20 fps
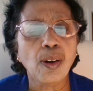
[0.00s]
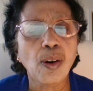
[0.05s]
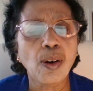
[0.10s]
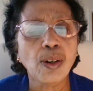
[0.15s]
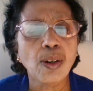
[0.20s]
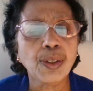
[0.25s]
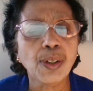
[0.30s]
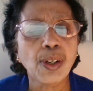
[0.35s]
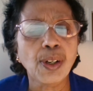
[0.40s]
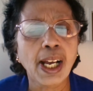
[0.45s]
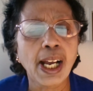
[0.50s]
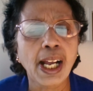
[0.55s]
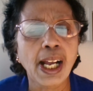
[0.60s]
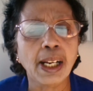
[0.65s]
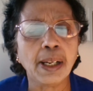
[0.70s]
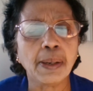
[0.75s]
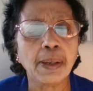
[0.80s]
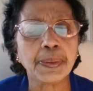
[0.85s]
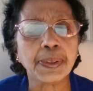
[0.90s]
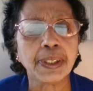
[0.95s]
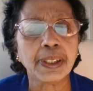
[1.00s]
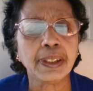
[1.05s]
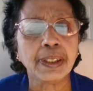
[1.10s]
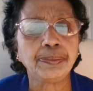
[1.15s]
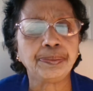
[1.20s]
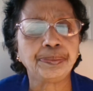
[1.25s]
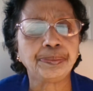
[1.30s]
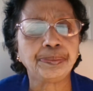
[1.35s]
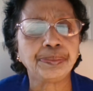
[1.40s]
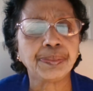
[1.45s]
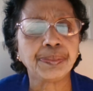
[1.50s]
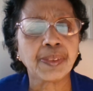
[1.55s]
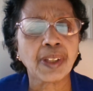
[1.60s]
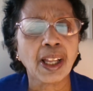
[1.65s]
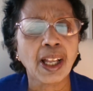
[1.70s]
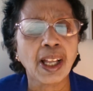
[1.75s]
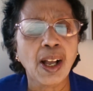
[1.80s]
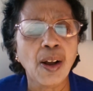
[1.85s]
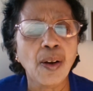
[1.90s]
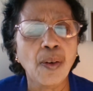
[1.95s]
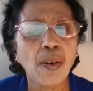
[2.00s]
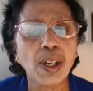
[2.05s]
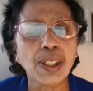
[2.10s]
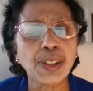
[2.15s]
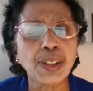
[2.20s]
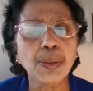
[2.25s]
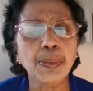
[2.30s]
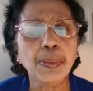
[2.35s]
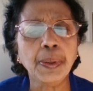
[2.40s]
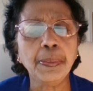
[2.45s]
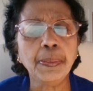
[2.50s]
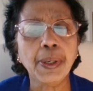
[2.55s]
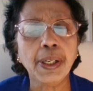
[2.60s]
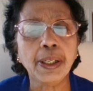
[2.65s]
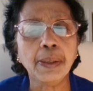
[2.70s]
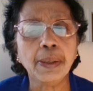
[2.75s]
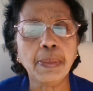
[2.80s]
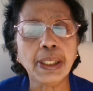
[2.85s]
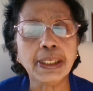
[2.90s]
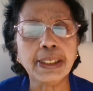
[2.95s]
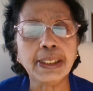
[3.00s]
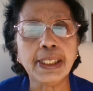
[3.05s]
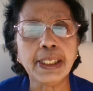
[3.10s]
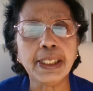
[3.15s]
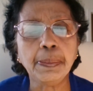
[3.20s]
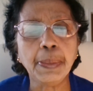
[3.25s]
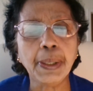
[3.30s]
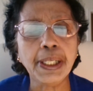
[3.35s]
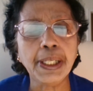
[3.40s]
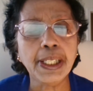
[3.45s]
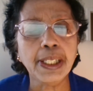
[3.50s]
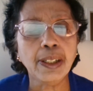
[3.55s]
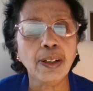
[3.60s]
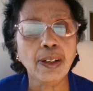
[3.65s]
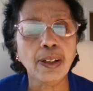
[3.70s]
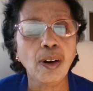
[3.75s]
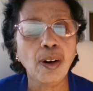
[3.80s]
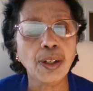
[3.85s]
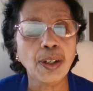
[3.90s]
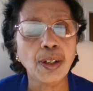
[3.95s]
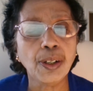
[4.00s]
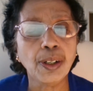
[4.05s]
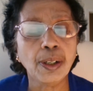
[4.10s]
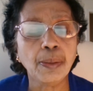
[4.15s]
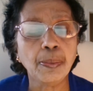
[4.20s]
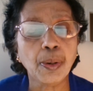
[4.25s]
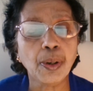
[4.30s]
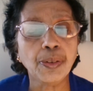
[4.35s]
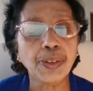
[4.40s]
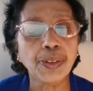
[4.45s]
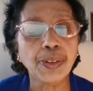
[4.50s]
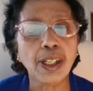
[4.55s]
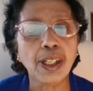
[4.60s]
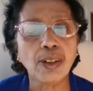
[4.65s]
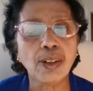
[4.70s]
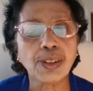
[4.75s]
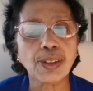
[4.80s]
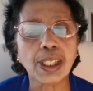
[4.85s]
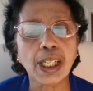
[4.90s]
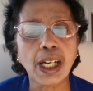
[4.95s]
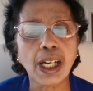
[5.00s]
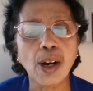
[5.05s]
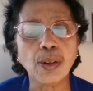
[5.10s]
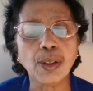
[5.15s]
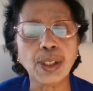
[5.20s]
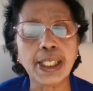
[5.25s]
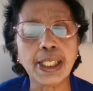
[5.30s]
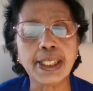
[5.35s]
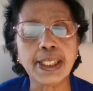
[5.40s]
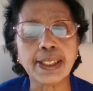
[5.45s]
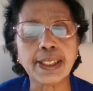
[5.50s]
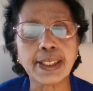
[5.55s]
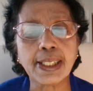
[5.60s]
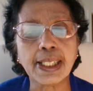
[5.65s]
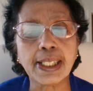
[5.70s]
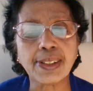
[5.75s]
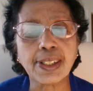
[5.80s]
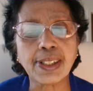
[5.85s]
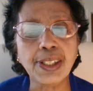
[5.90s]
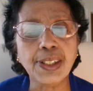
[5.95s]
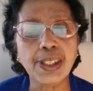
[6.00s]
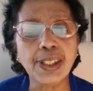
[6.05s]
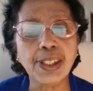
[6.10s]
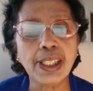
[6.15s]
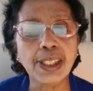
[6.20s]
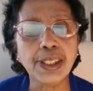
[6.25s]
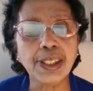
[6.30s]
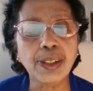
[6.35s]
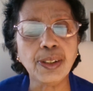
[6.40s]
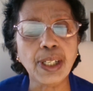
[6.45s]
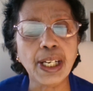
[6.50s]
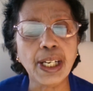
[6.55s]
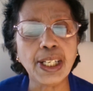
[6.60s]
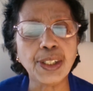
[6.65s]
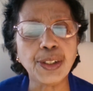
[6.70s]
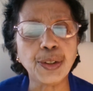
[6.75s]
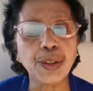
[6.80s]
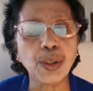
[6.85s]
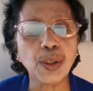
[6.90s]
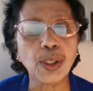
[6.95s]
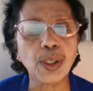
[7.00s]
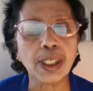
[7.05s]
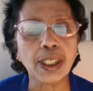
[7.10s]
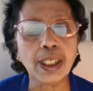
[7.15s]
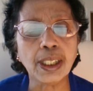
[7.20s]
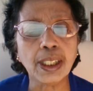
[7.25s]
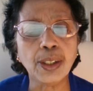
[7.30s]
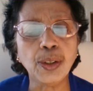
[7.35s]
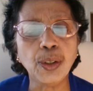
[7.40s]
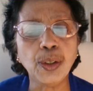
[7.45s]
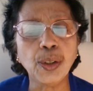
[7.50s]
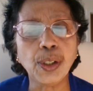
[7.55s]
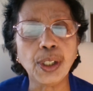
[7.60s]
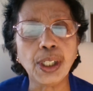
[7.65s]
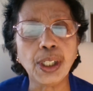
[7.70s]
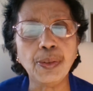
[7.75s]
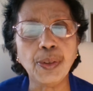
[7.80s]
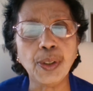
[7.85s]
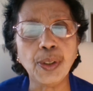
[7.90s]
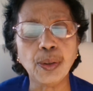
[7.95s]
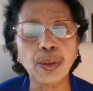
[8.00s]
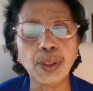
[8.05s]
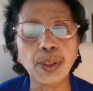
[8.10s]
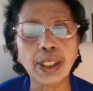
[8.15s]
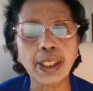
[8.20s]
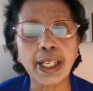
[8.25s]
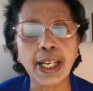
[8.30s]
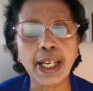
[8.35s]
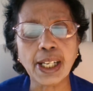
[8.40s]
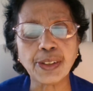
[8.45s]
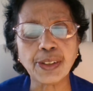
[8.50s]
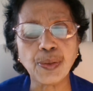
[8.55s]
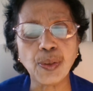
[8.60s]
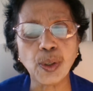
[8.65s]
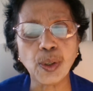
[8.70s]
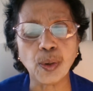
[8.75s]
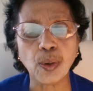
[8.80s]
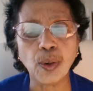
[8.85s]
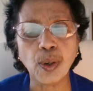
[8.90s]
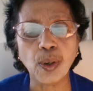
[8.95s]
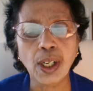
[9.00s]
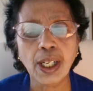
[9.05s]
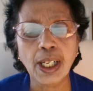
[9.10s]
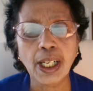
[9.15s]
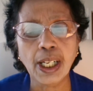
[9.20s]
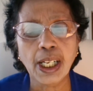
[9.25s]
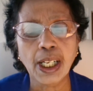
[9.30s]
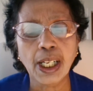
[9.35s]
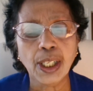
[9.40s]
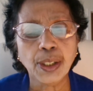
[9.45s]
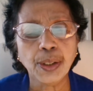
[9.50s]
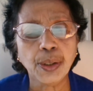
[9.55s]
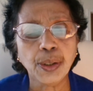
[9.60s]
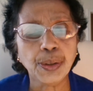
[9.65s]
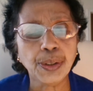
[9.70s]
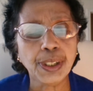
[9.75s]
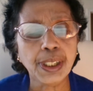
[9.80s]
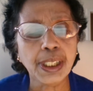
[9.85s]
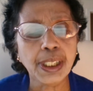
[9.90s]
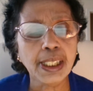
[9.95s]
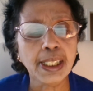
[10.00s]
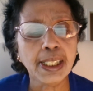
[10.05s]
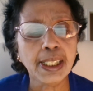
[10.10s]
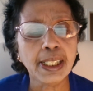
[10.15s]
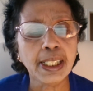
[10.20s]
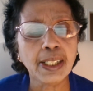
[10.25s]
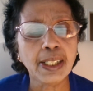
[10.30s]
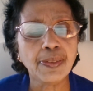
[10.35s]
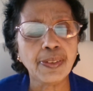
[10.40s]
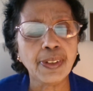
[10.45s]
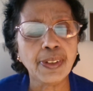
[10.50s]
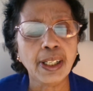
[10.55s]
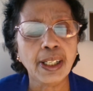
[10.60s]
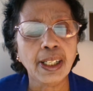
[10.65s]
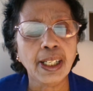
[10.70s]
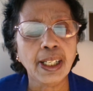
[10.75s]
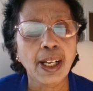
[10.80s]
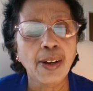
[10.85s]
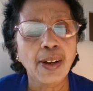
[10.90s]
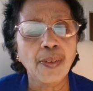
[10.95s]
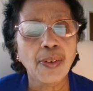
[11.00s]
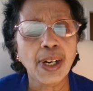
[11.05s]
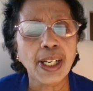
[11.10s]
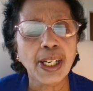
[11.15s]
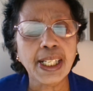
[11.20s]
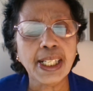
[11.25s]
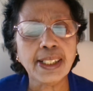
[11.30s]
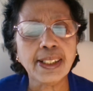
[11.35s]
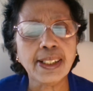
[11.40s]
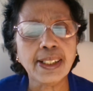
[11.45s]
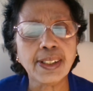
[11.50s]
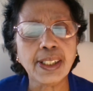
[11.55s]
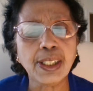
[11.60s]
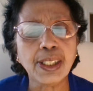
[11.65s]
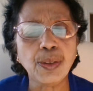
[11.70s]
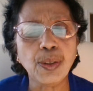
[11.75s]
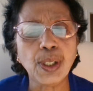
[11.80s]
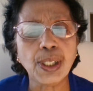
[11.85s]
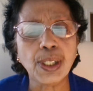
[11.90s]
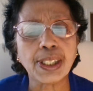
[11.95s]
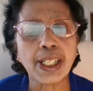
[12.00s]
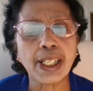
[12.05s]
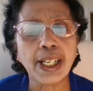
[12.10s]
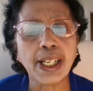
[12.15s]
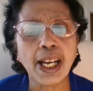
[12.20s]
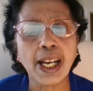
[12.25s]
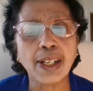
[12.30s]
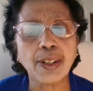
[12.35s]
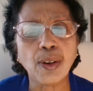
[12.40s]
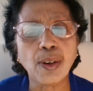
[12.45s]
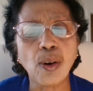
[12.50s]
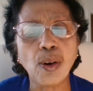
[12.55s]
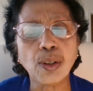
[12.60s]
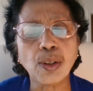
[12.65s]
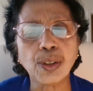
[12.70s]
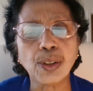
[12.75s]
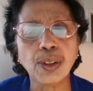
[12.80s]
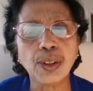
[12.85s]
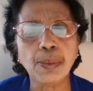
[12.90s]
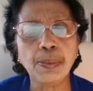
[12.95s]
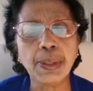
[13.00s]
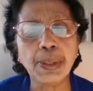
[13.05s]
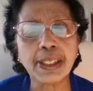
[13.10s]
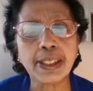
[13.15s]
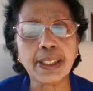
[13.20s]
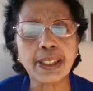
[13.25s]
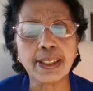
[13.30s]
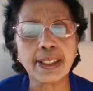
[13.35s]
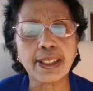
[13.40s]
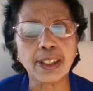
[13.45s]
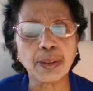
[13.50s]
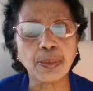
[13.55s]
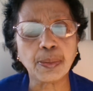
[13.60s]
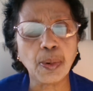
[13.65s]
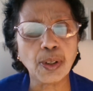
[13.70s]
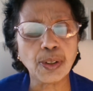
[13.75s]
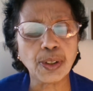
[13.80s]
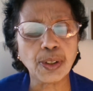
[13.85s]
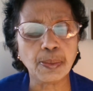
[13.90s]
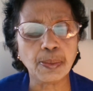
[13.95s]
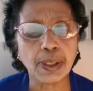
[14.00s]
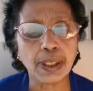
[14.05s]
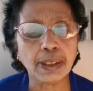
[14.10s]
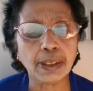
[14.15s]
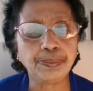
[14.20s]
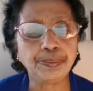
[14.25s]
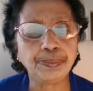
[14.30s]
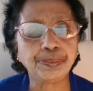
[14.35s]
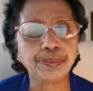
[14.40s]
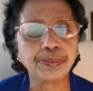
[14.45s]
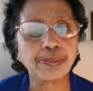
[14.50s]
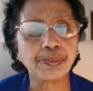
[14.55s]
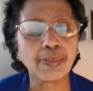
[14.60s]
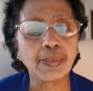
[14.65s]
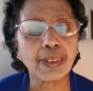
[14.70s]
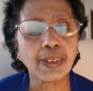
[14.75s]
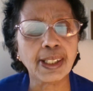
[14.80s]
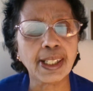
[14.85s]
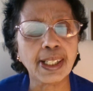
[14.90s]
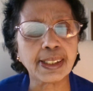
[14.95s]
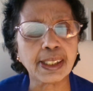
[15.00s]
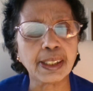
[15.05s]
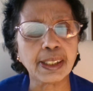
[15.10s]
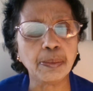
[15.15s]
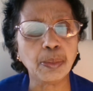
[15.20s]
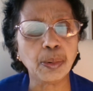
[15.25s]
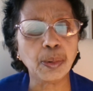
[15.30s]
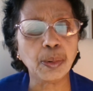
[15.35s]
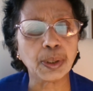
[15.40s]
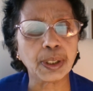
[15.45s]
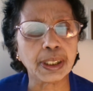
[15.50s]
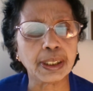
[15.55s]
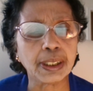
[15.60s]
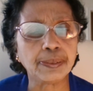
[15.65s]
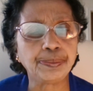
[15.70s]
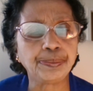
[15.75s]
also helps. Once you prepare a budget, depending on your profit and loss account, it is essential to ensure you review the cash flow to see the financial situation and also the business is possible. That's important.